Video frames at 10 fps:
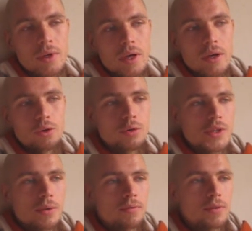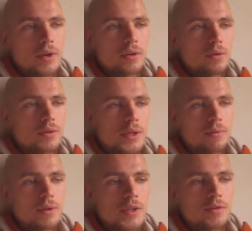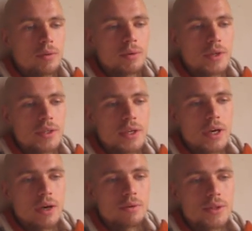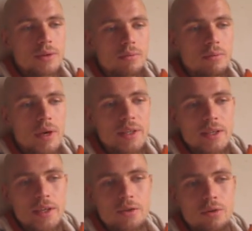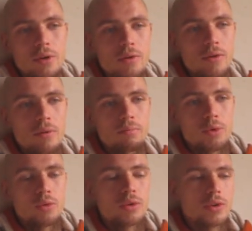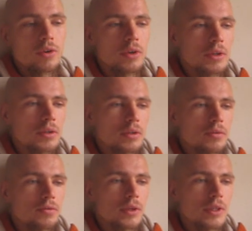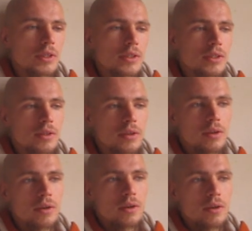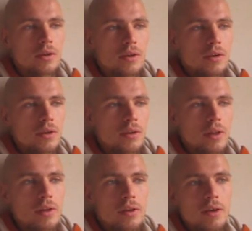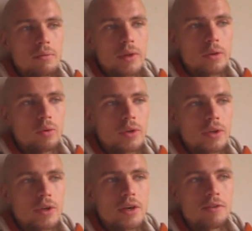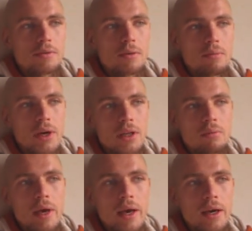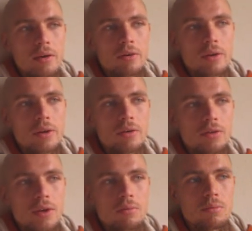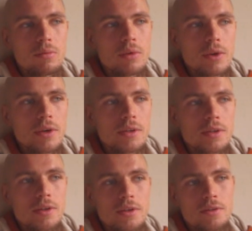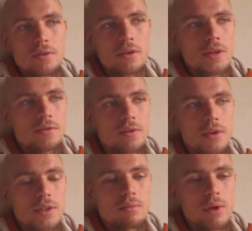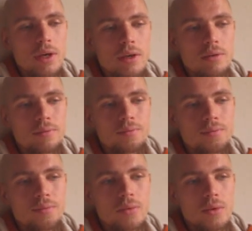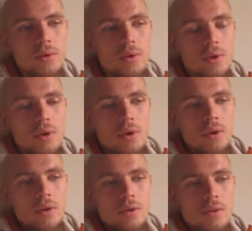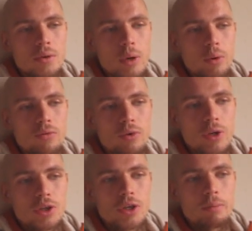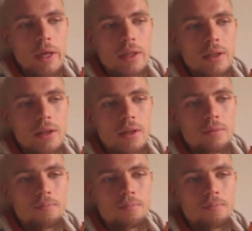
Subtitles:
I took some things from his car, some accessory of computer and things, telling him that when he gives me money back, I will give him these things back. So our friendship ended.